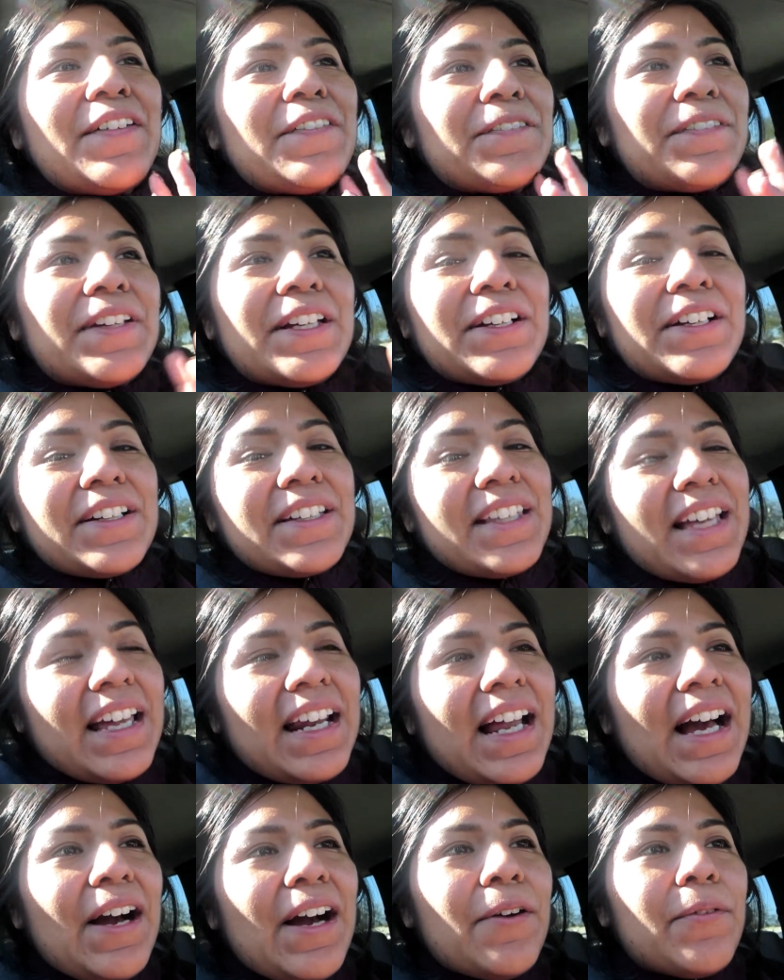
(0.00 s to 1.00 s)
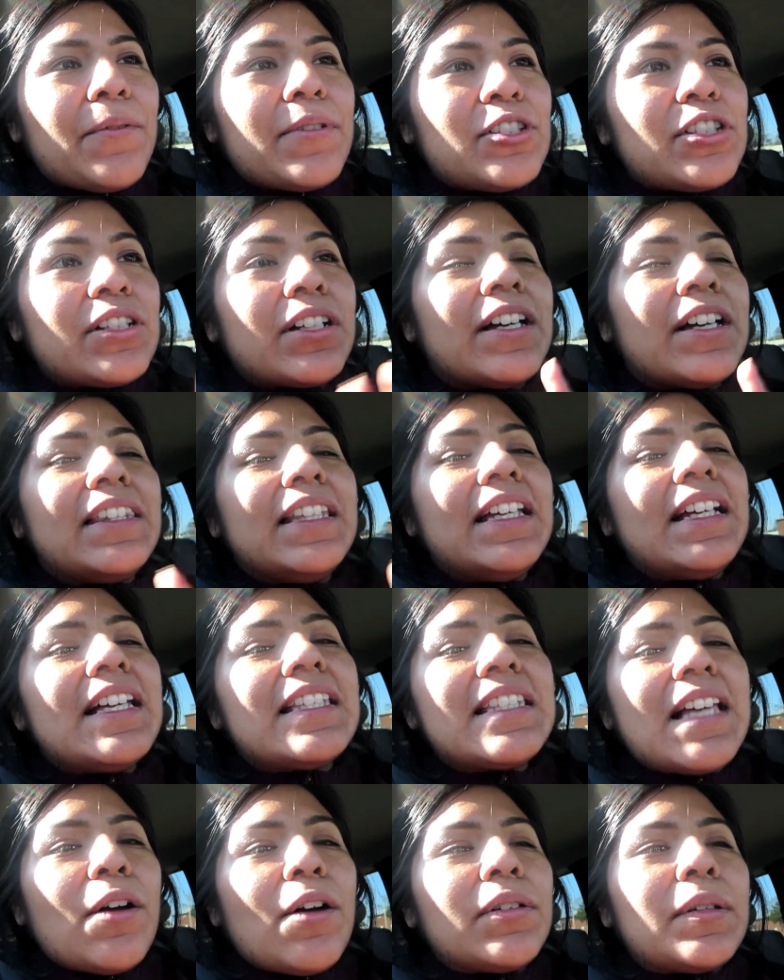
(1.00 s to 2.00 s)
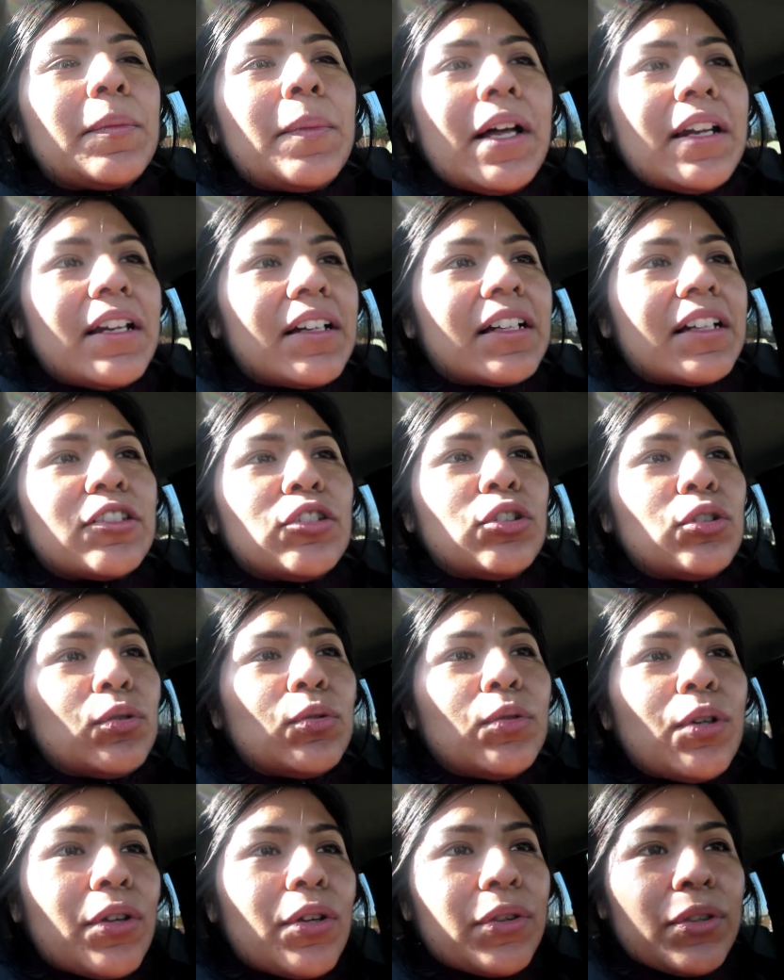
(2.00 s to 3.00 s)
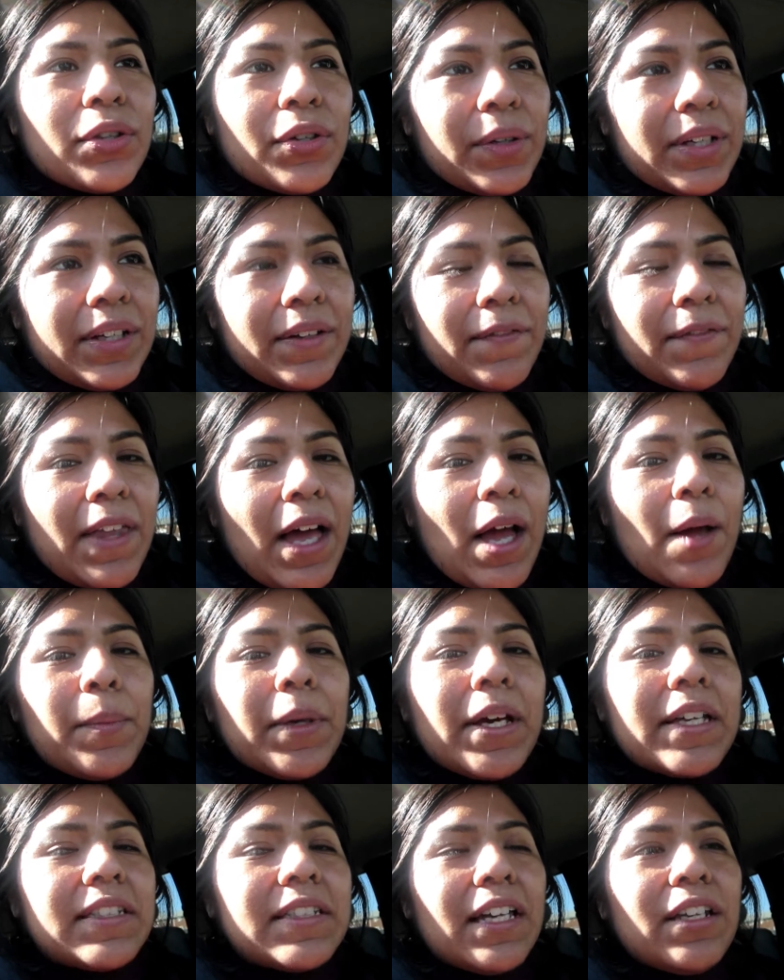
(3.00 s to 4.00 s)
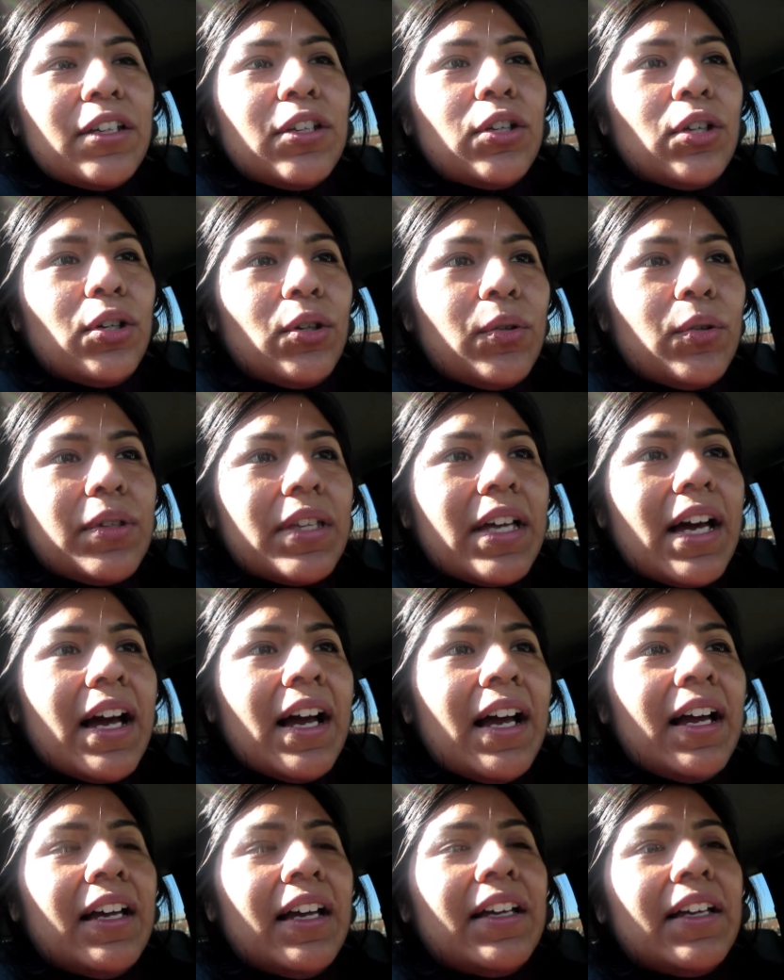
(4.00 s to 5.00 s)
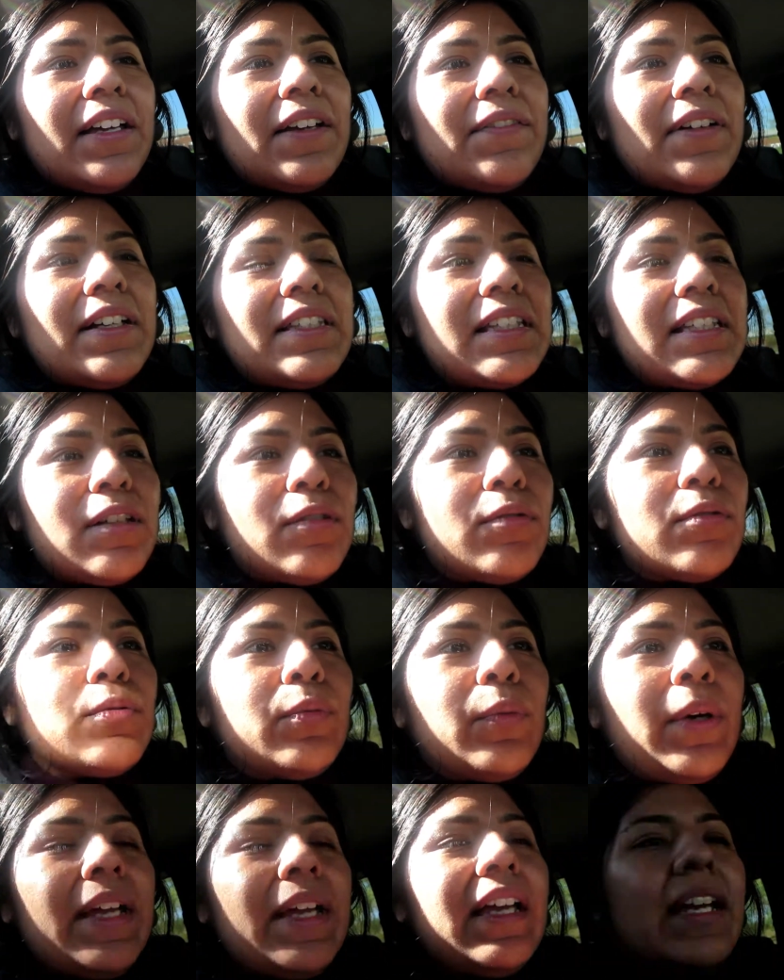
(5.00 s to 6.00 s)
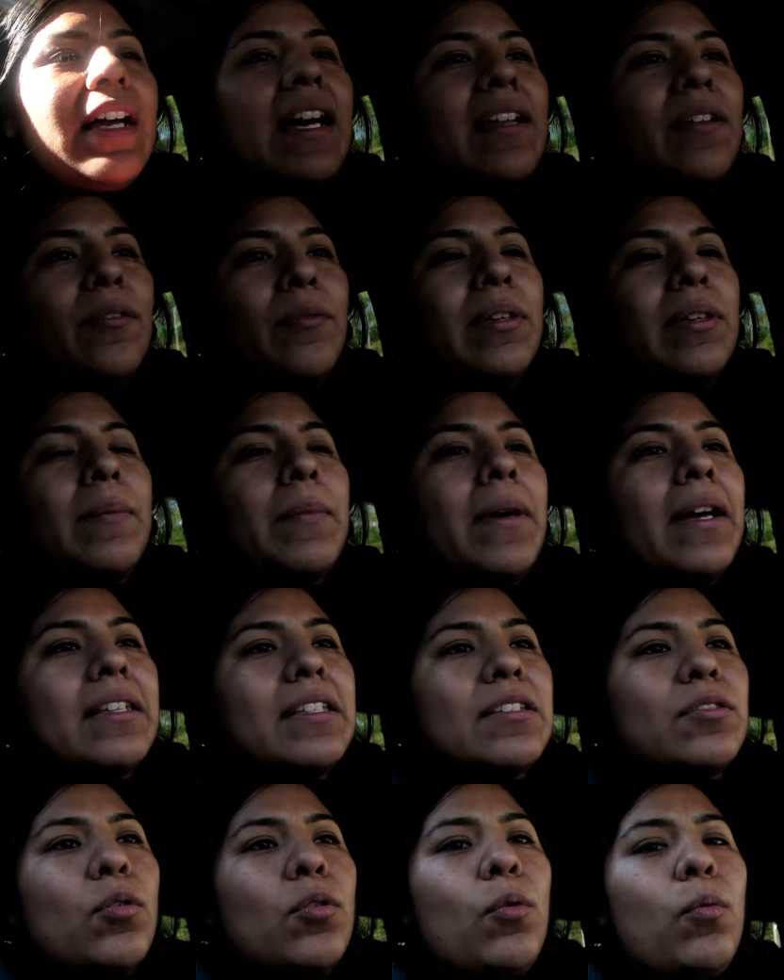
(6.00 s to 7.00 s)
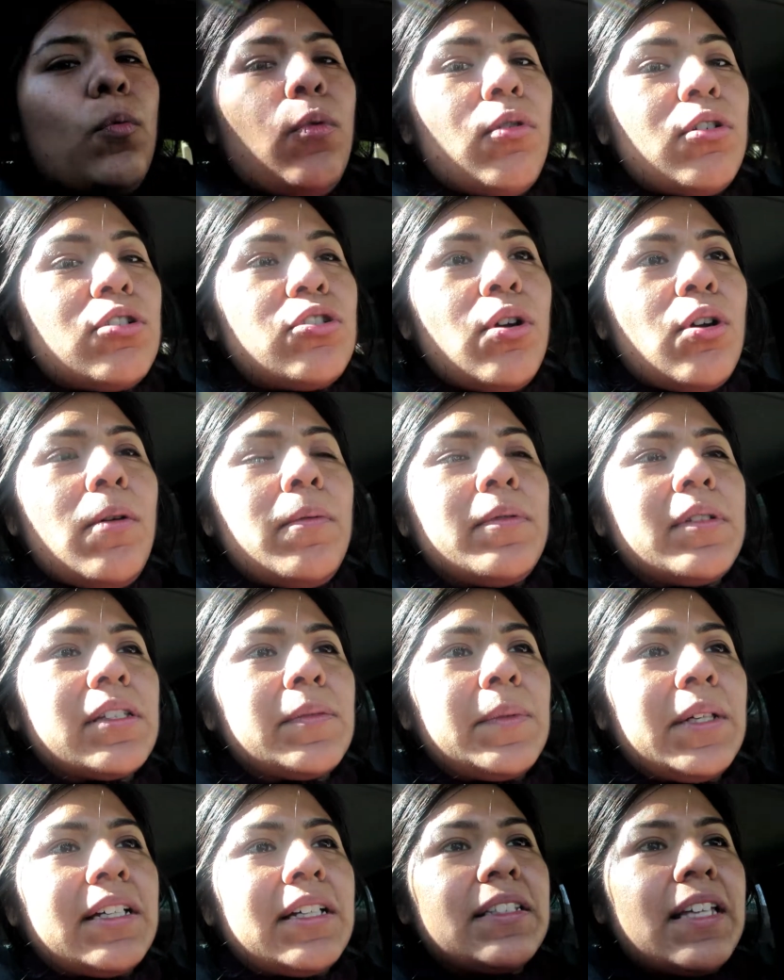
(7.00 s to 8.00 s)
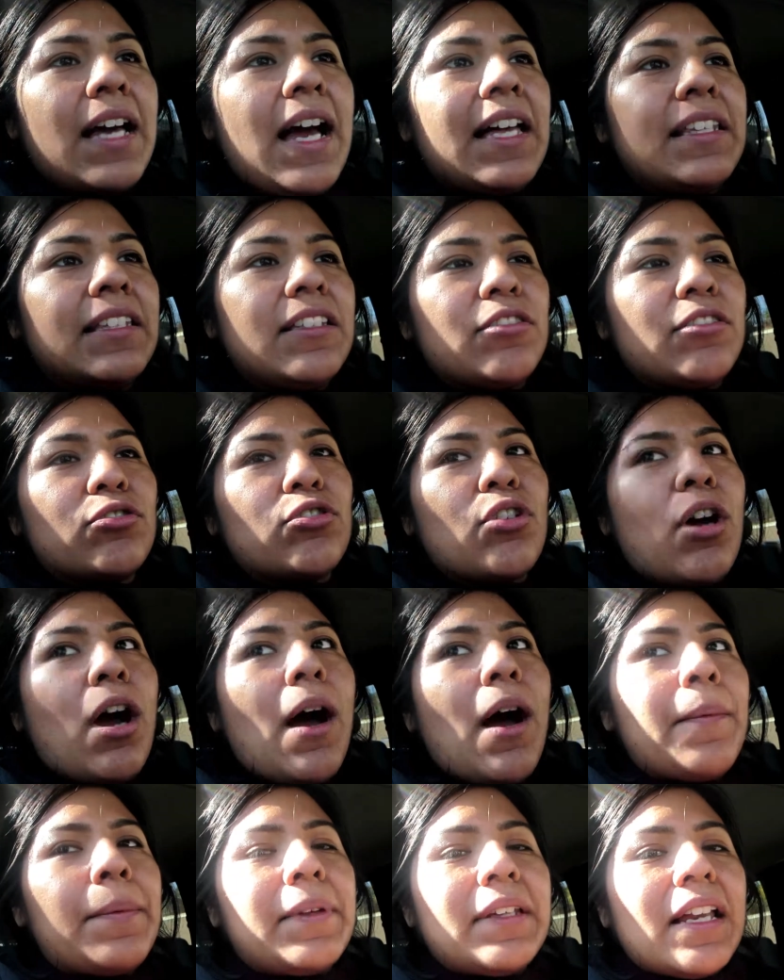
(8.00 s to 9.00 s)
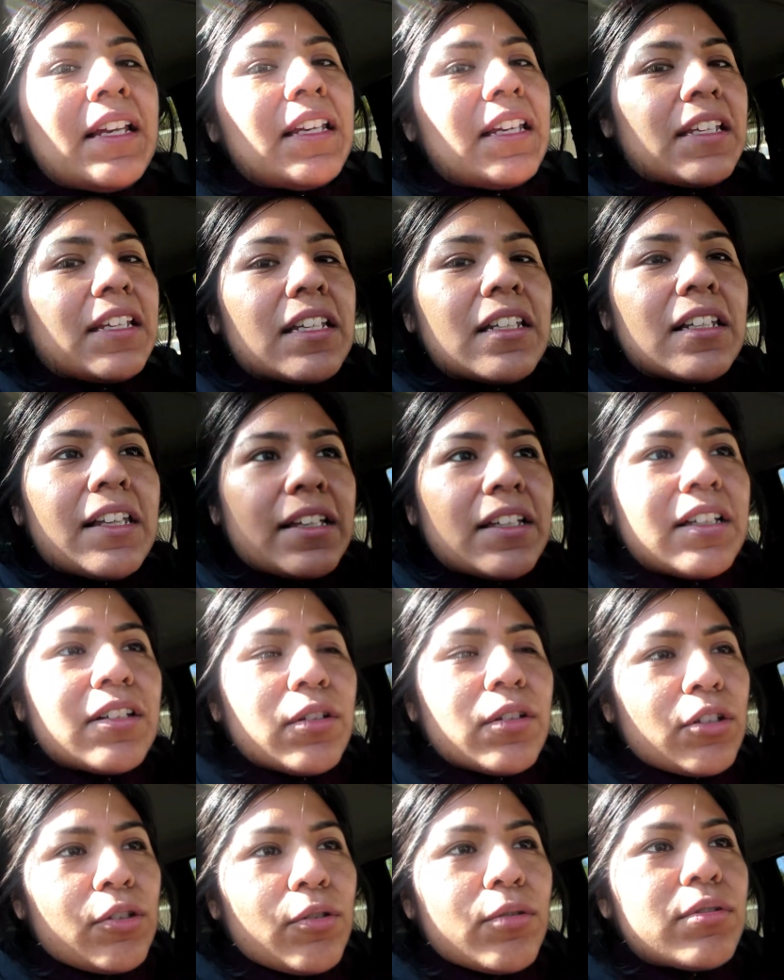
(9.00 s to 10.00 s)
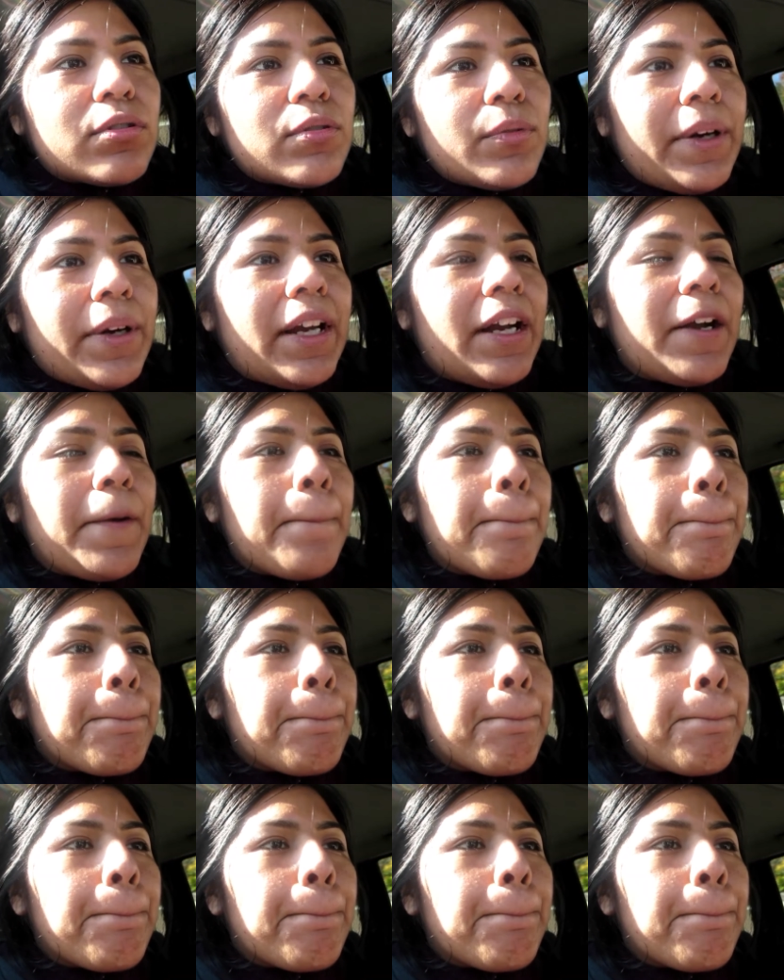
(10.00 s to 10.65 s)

figure that out. Which good thing is I only bought like 2 or 3 of them, because I knew that if I did lose weight, I didn't want to buy this whole wardrobe just because I had this job and I needed like clothes to wear.